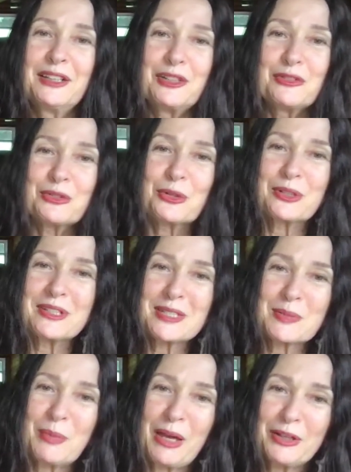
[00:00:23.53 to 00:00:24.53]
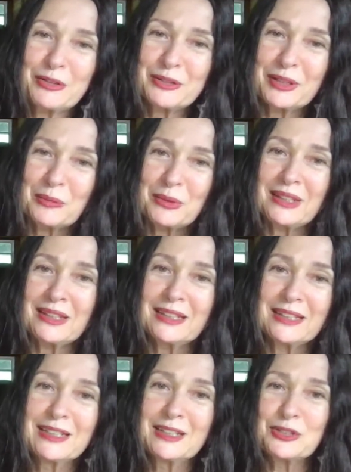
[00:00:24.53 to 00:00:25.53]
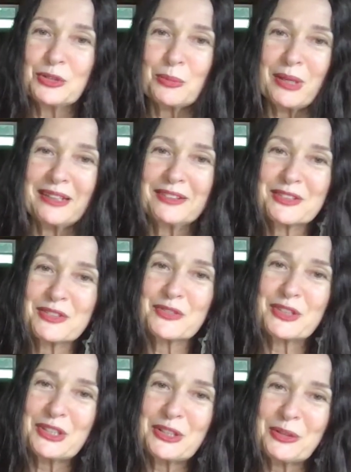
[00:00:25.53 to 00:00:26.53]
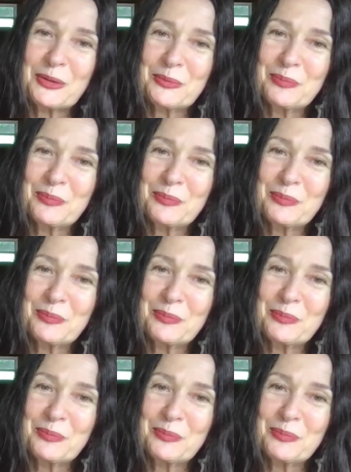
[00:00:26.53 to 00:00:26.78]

for inspiring me to make this video.